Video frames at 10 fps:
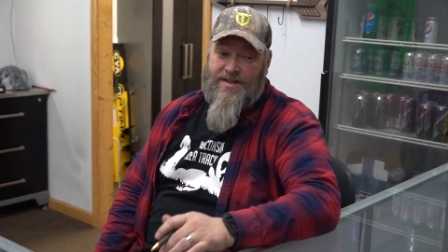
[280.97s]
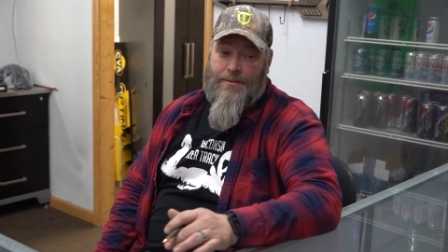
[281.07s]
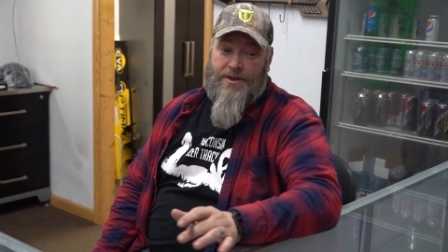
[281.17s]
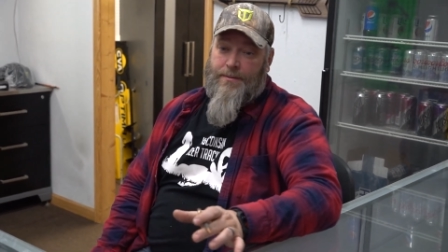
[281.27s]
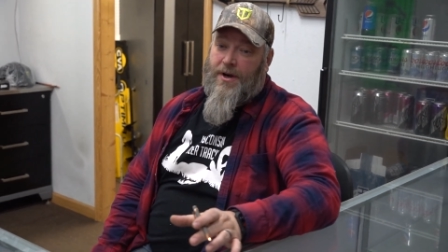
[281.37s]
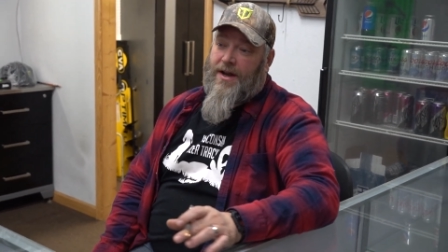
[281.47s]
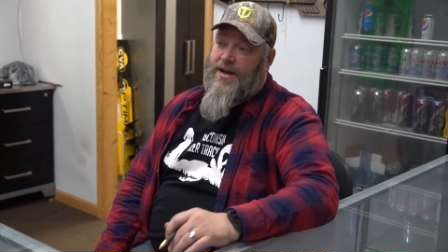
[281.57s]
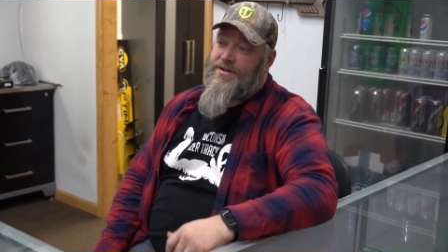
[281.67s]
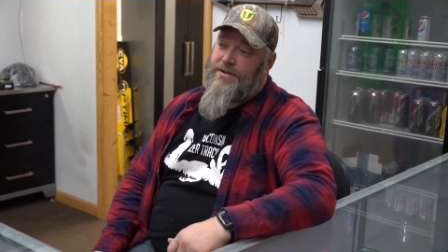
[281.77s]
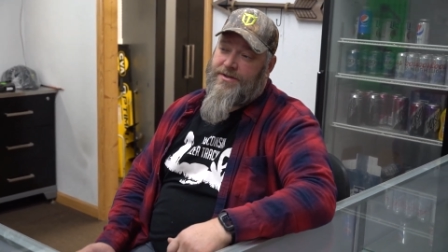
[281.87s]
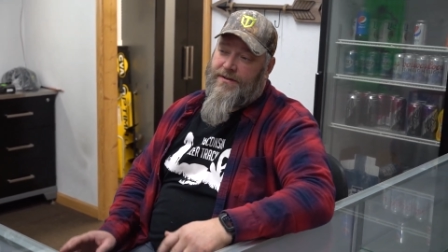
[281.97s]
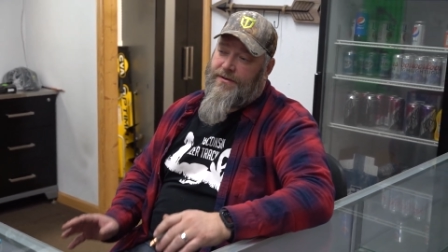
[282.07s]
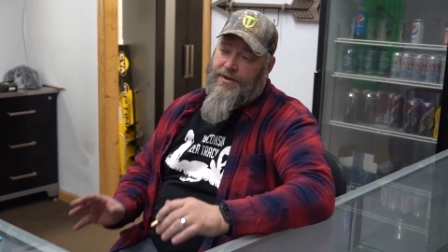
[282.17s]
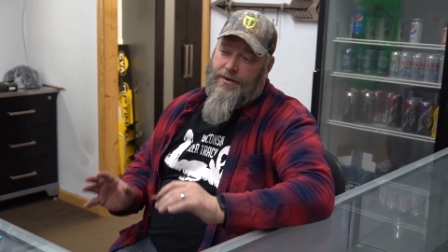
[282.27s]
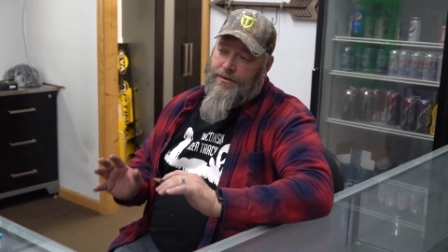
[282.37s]
Same with the broadheads. There's
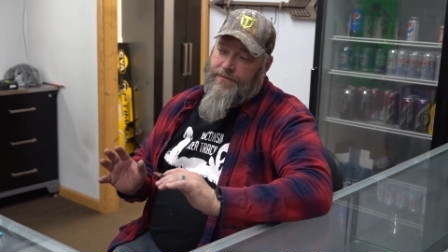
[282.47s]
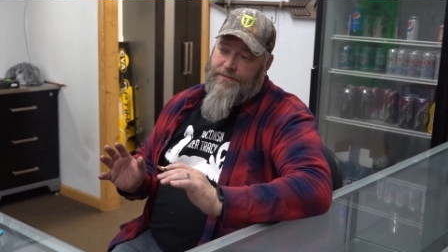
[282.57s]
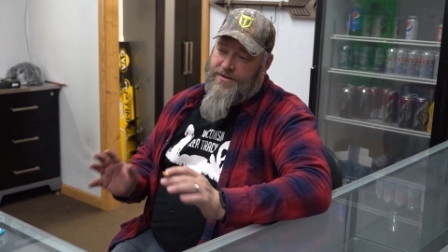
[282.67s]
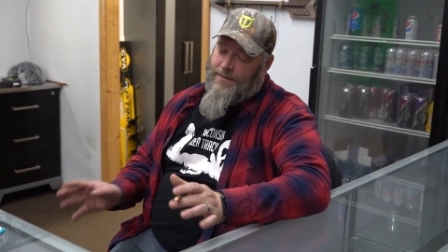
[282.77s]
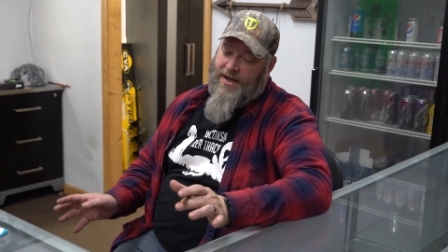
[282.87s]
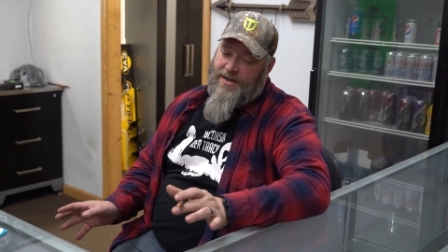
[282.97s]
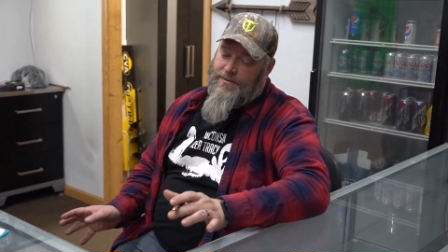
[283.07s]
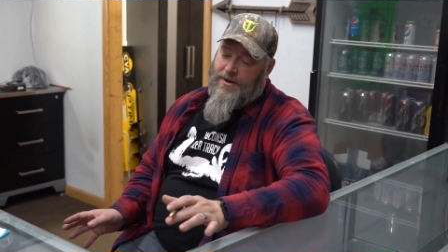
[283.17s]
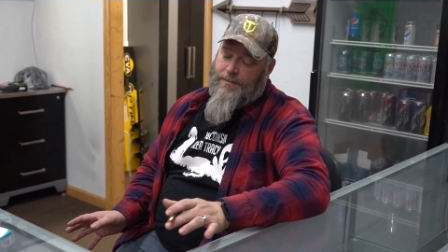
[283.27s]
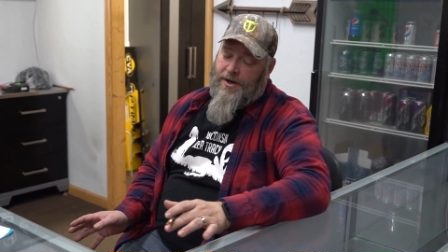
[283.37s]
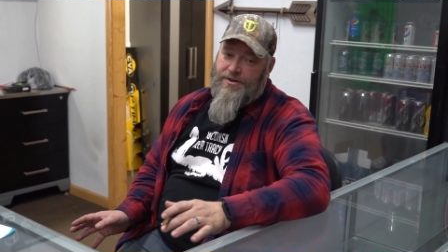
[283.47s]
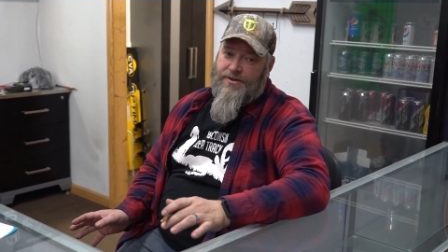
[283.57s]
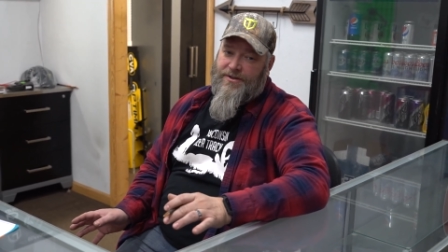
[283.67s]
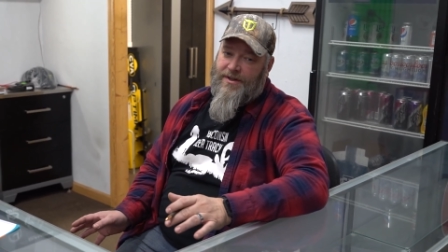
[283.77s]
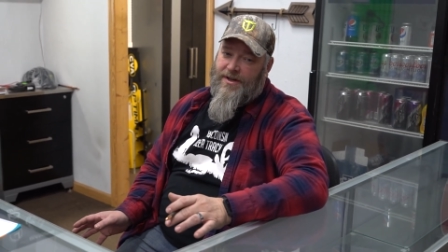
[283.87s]
different, you know, some guys are
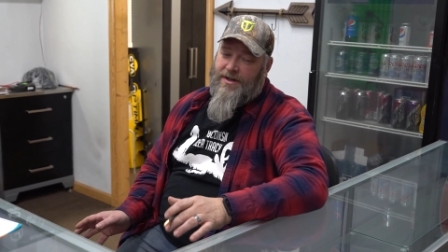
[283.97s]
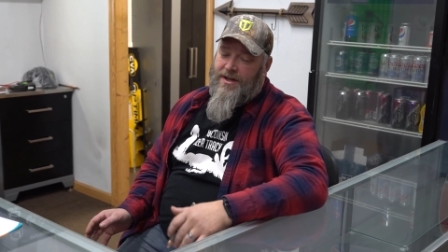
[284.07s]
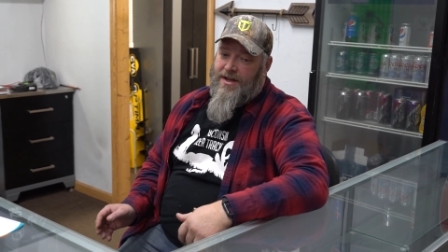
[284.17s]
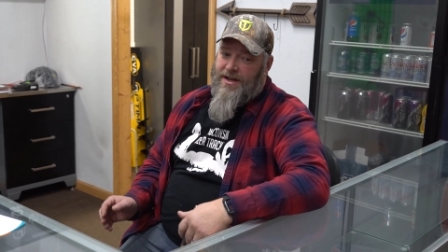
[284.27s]
partial to the